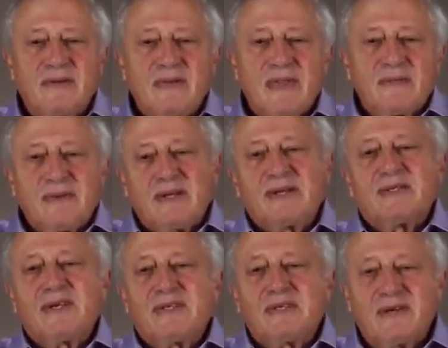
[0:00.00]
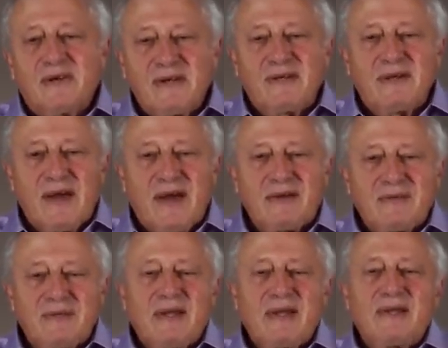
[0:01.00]
But in such a greater Arab
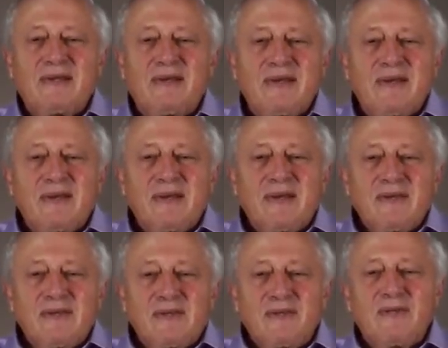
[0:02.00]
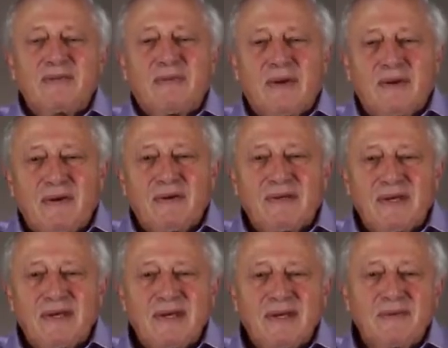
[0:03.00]
state, the Jewish
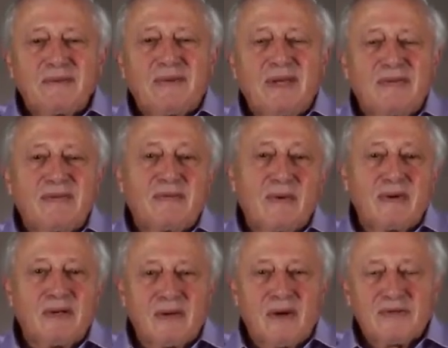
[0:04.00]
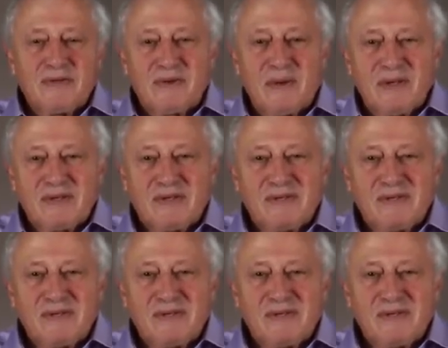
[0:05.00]
minority would be even more inconsequential.